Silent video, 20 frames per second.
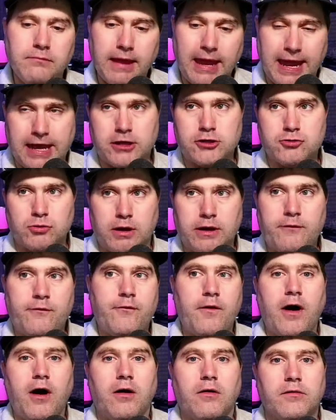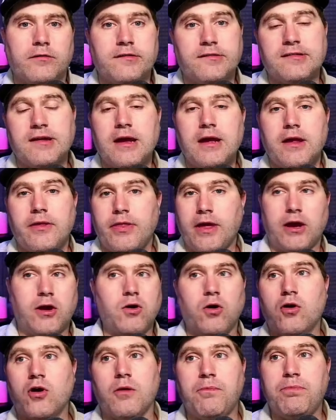Android phones that
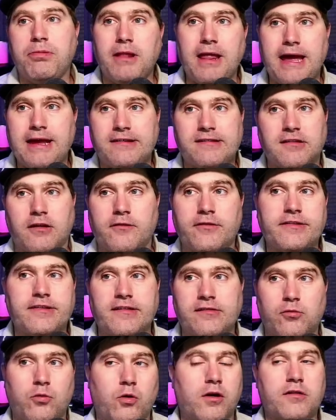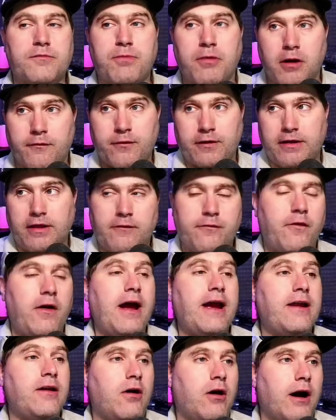Google Play services worked perfectly
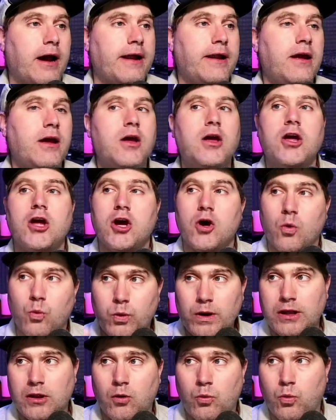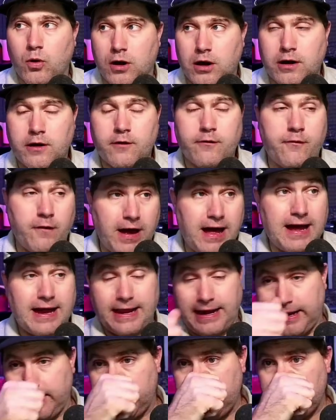fine on will work
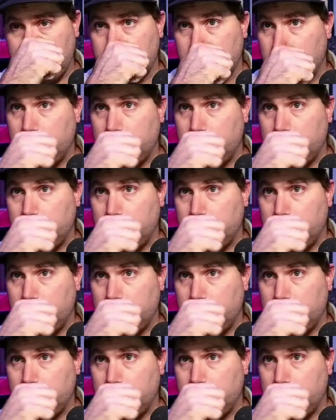fine,